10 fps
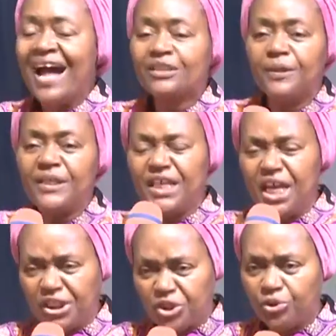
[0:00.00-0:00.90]
that has
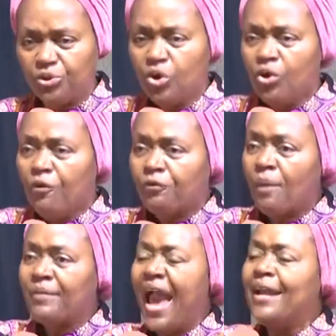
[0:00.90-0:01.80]
been issued
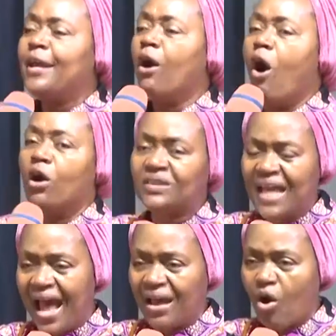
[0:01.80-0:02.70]
from any
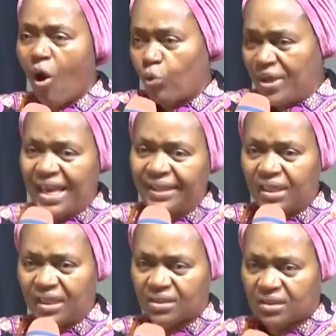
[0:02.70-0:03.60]
altar of
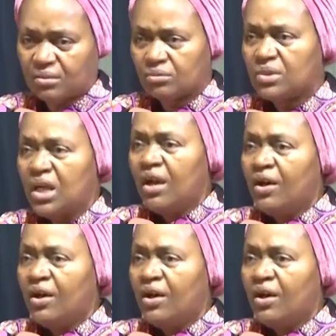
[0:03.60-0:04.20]
wickedness.